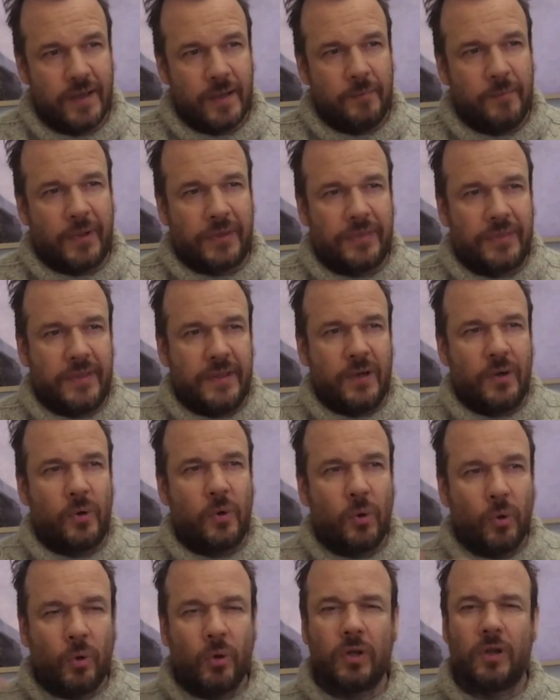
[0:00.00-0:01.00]
but the
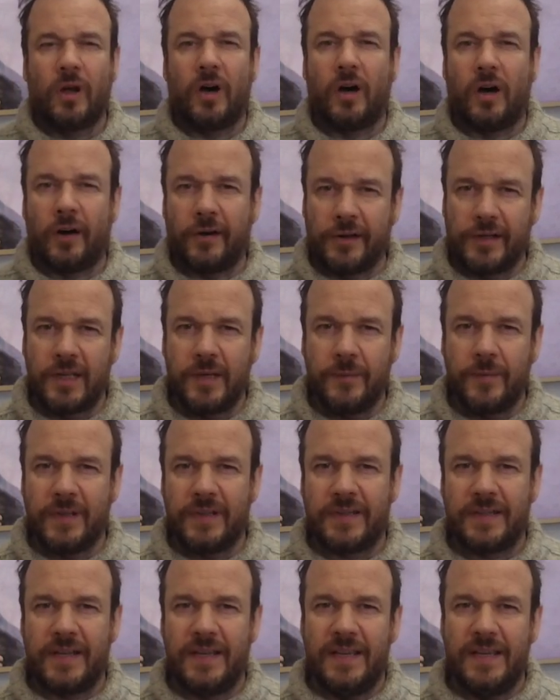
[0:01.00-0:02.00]
whole
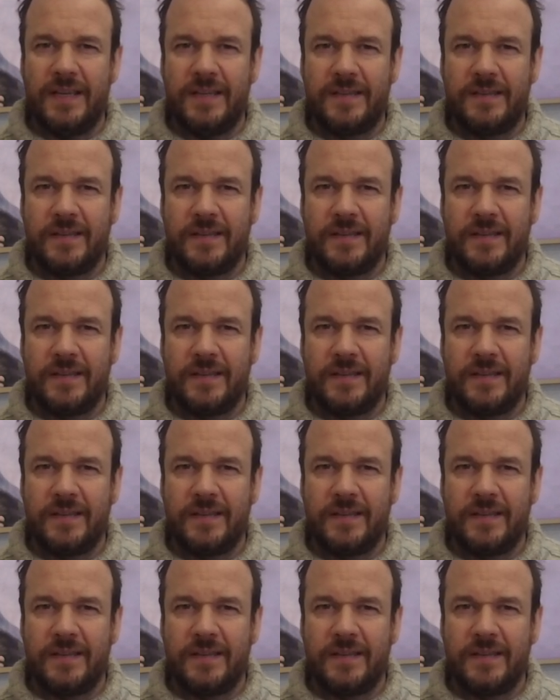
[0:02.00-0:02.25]
argument is